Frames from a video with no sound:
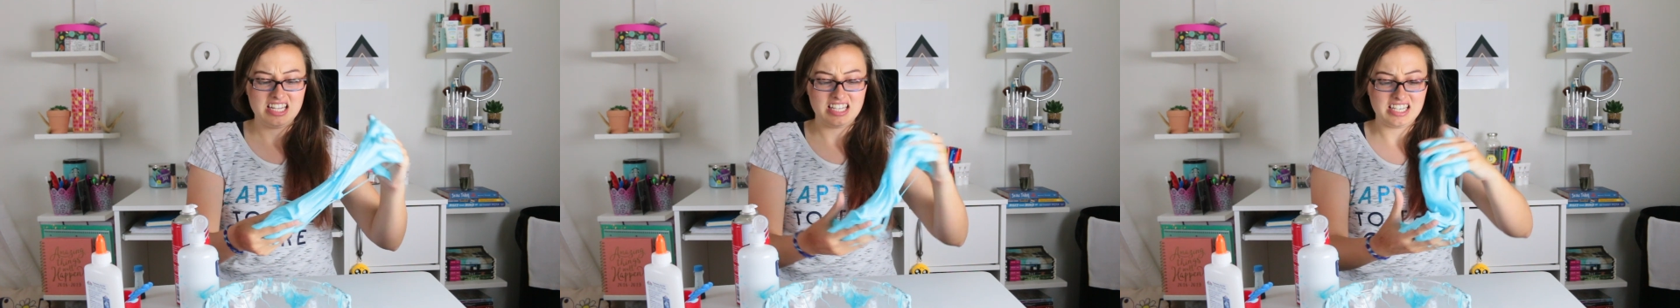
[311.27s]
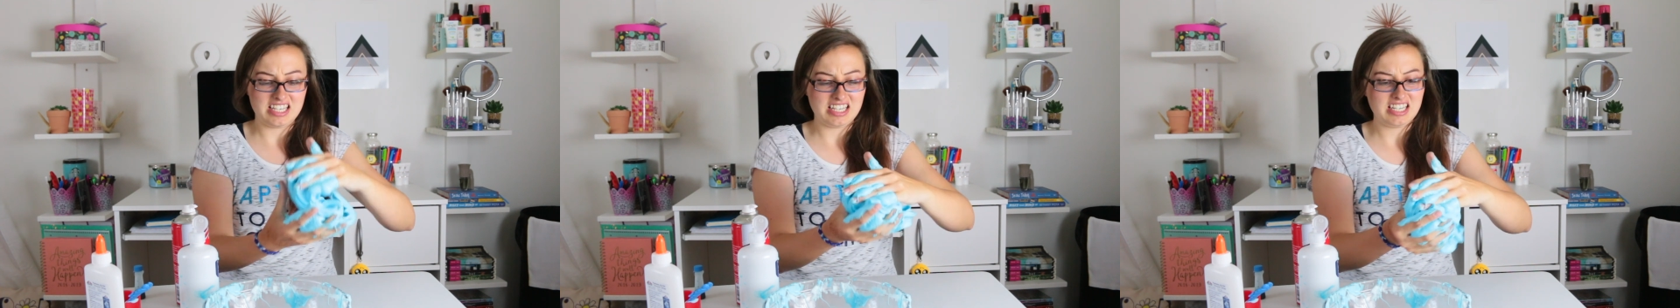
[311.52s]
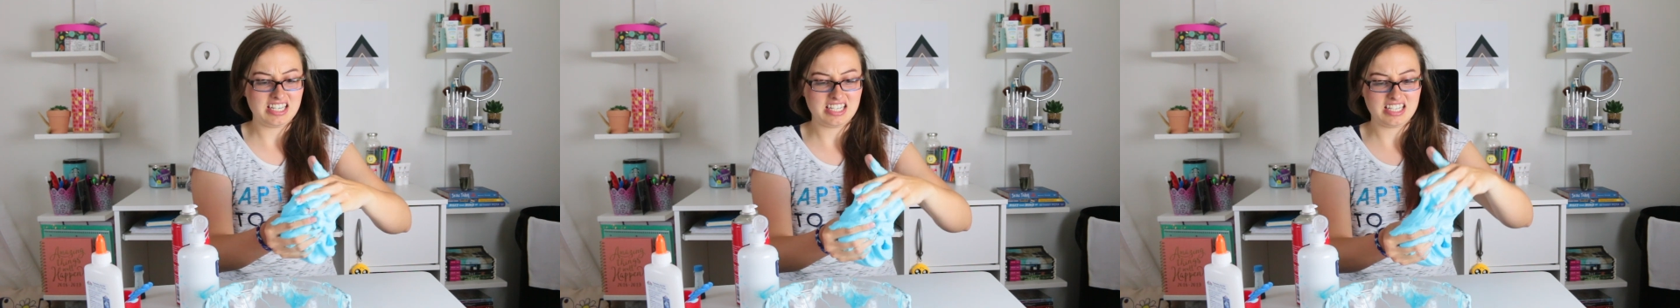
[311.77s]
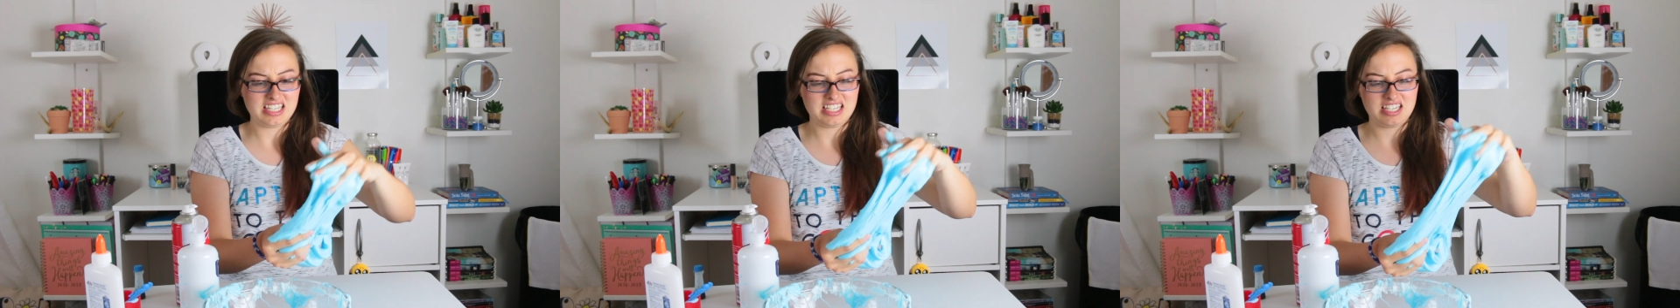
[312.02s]
Like,
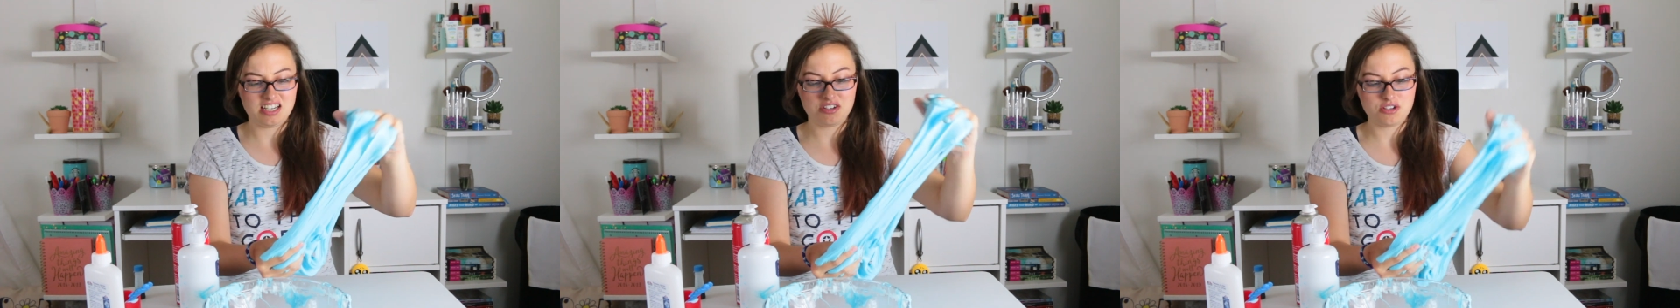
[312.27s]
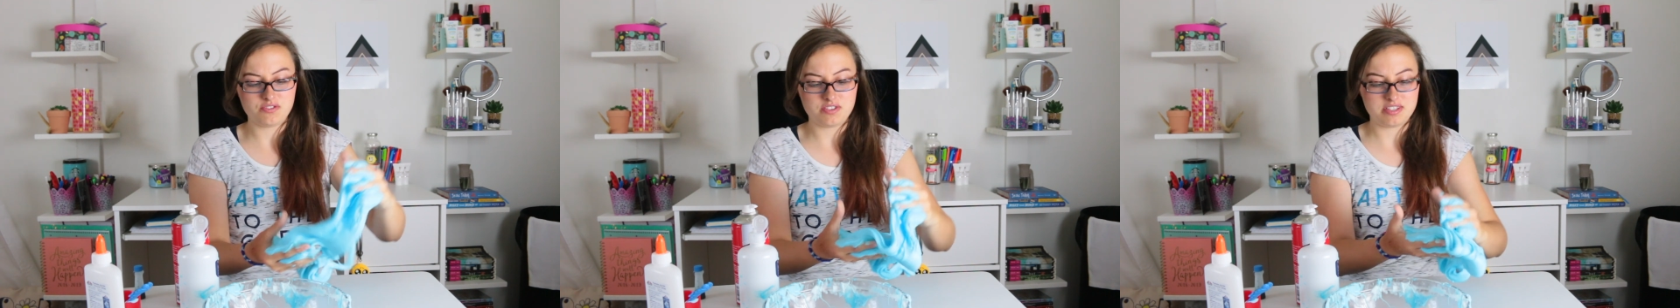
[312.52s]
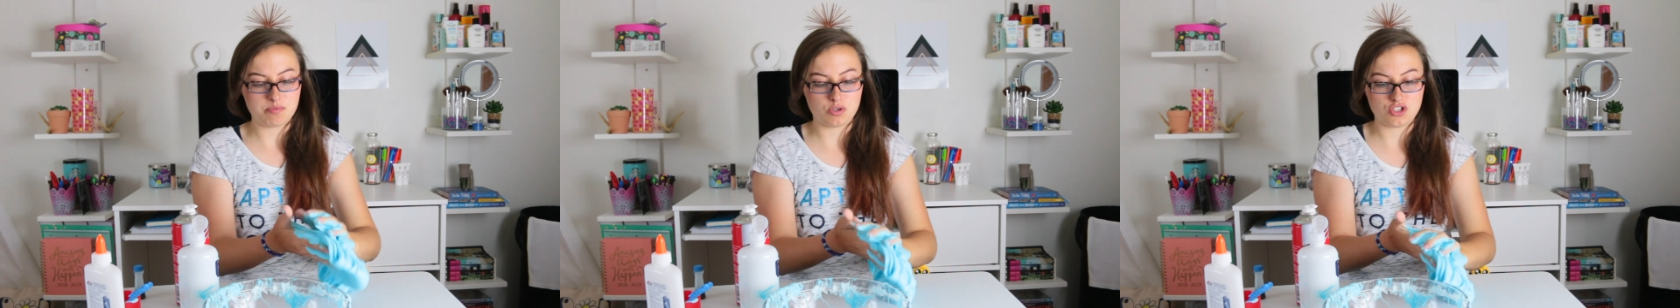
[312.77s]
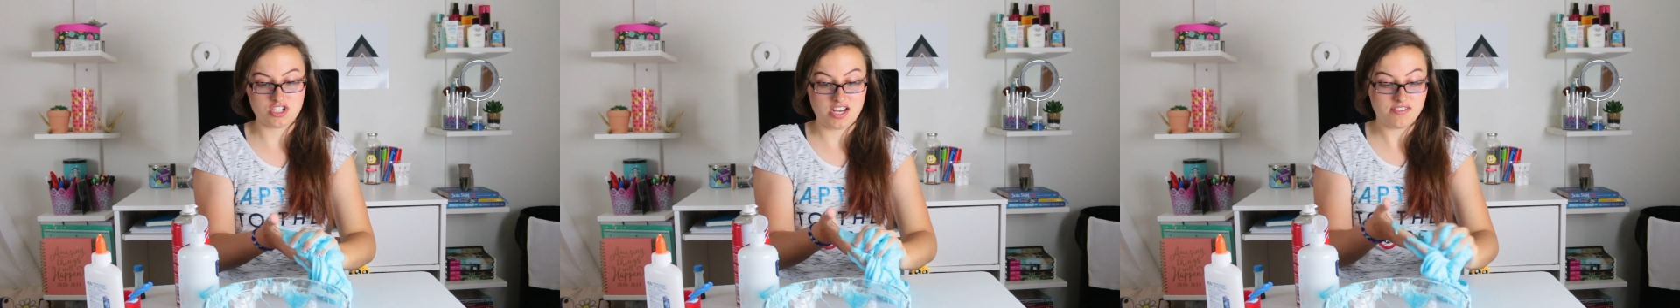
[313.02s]
I don't know if it's
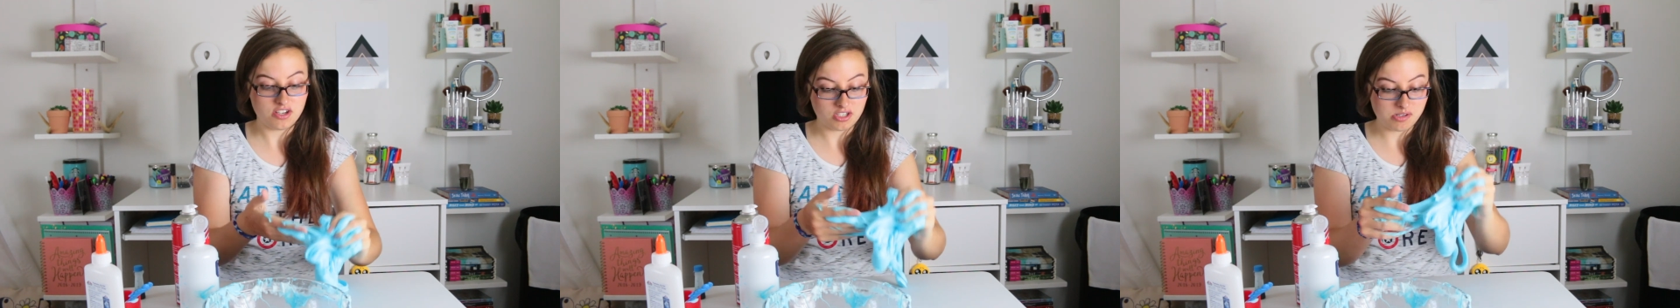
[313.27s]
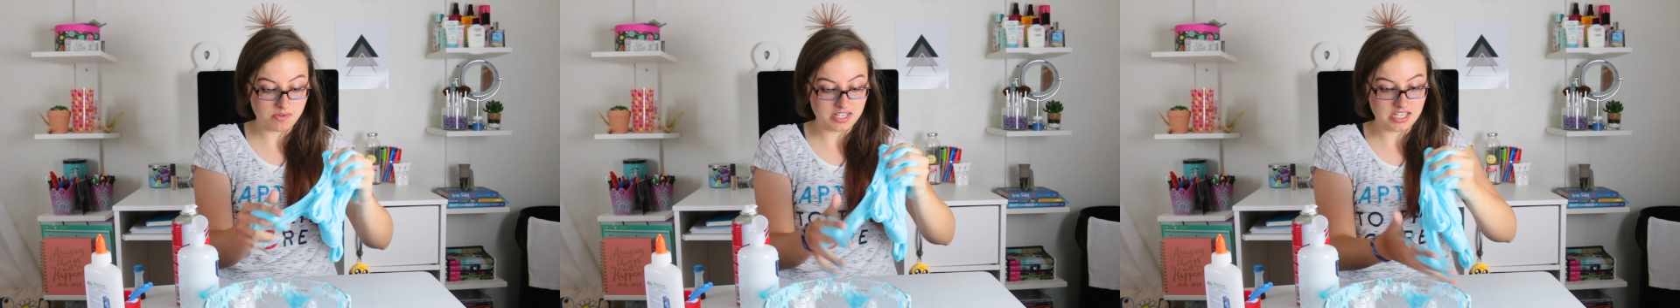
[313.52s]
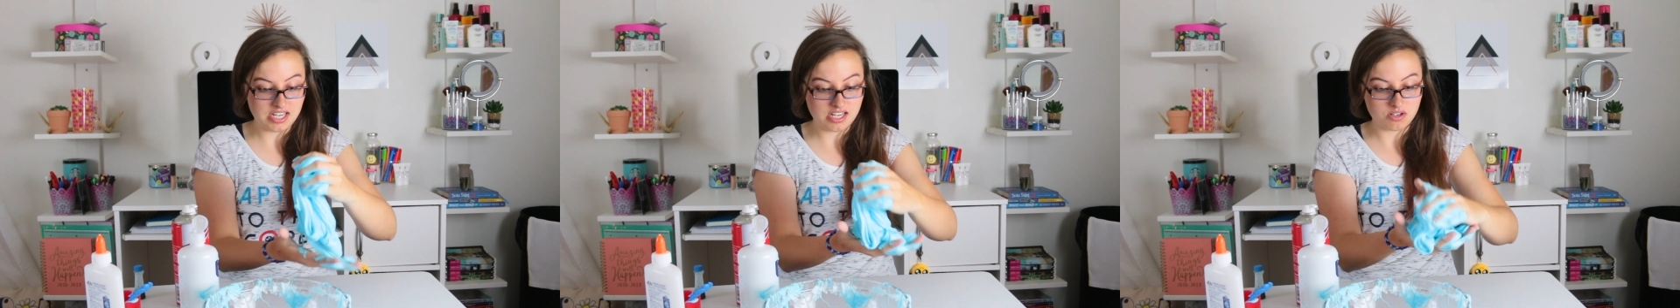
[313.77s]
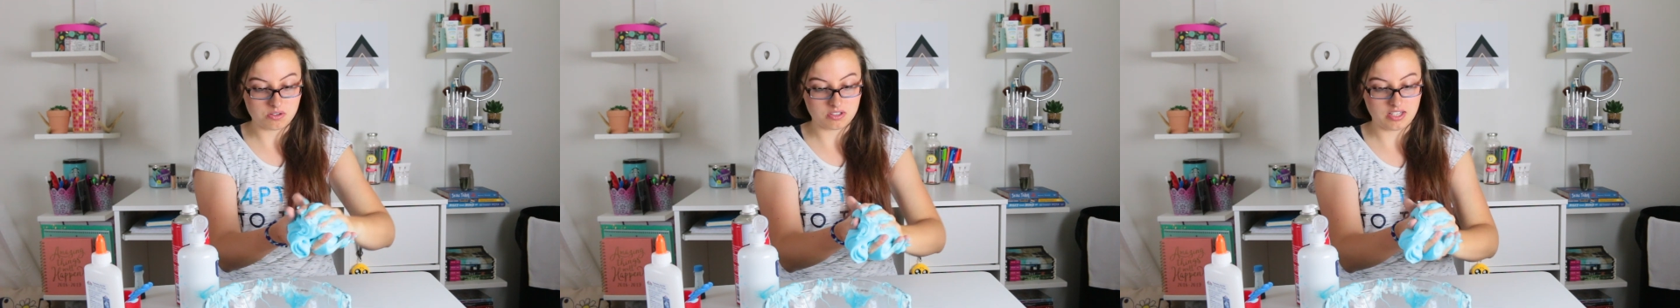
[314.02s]
more shaving cream I
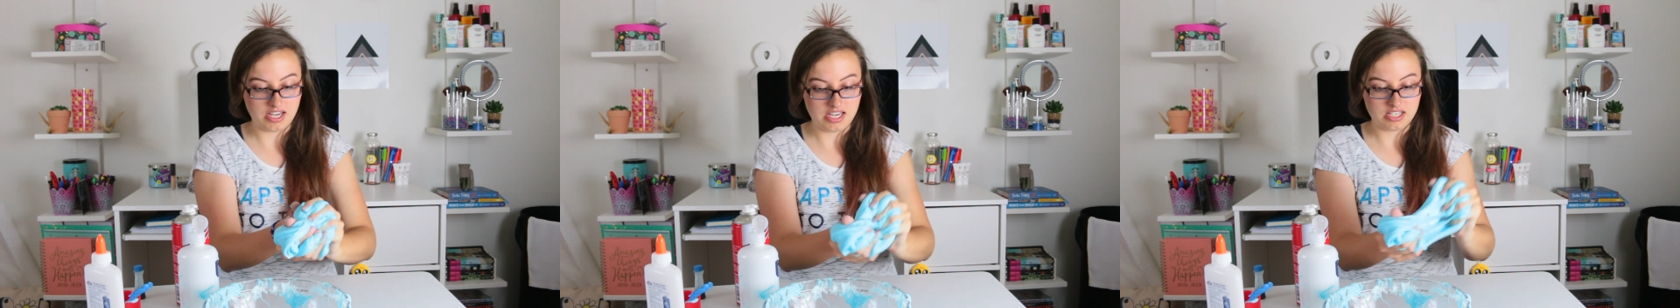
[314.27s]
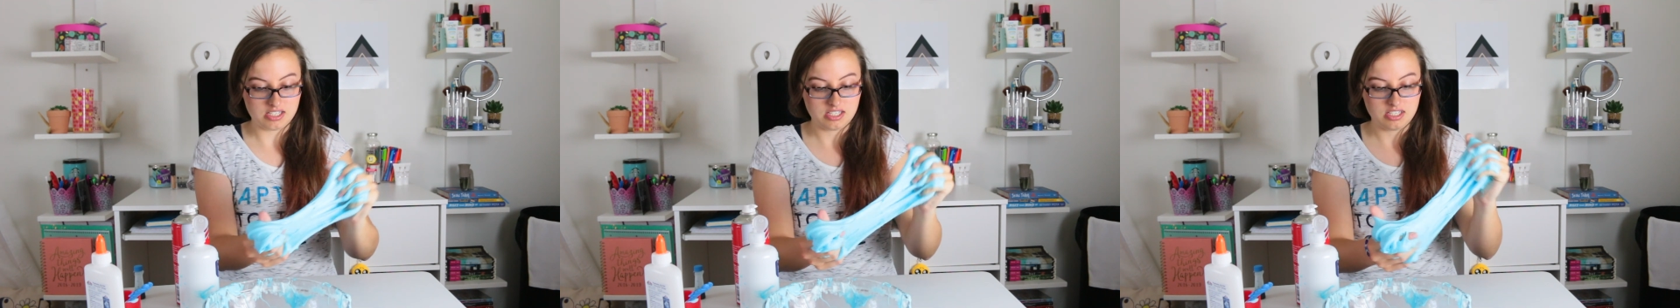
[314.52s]
need or like,